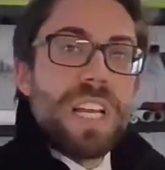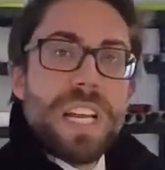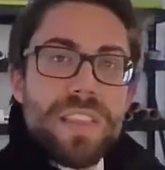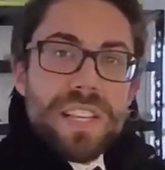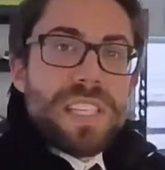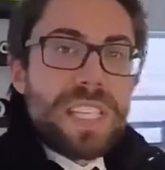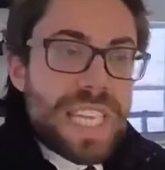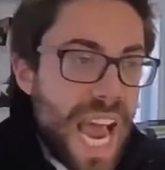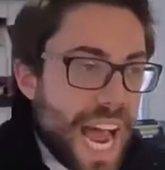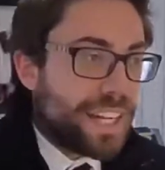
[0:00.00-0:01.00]
in the
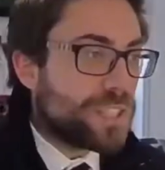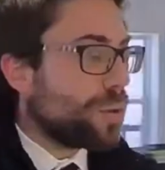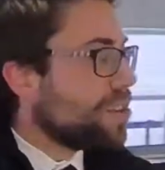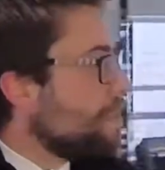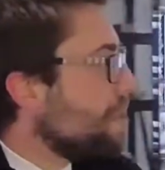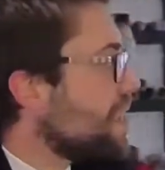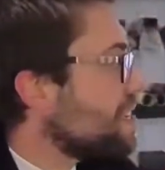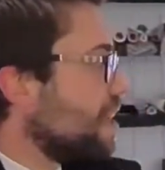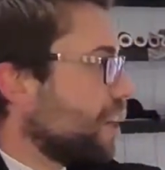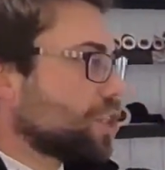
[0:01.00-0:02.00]
stash or some of these
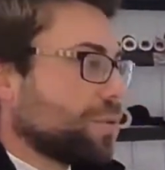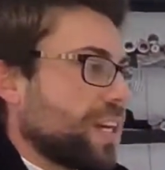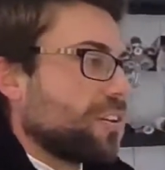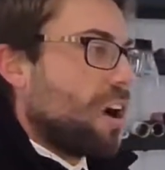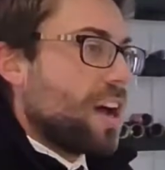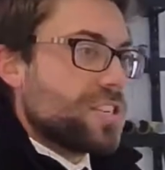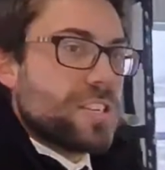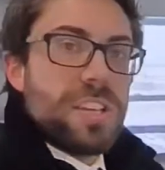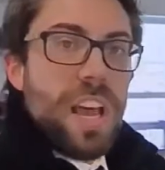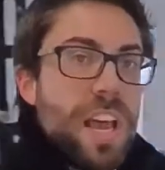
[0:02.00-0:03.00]
luxury
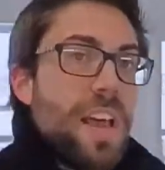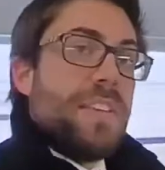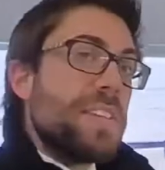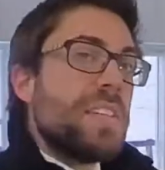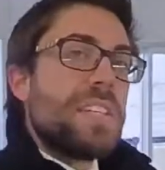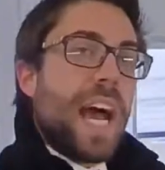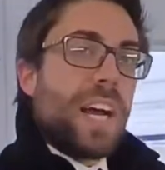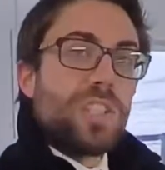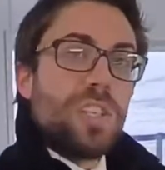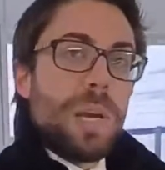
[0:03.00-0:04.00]
garages, this is
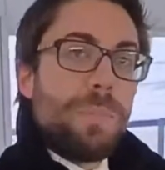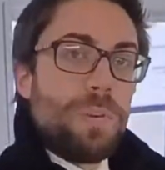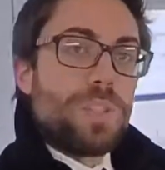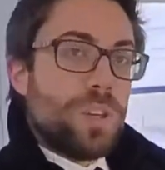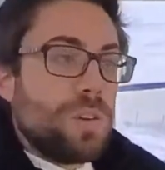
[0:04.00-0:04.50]
actually about 2 to